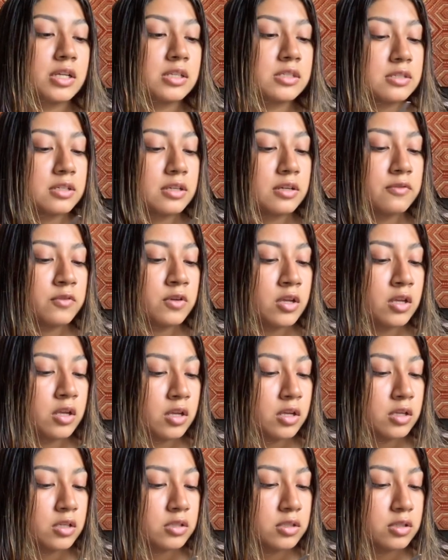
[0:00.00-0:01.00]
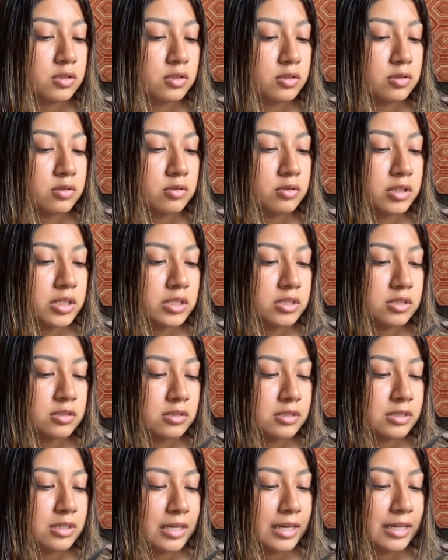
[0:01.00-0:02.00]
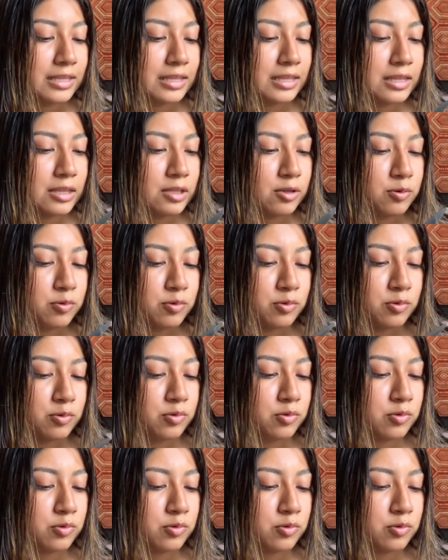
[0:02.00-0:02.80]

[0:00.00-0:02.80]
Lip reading: and stuff. So let's just get through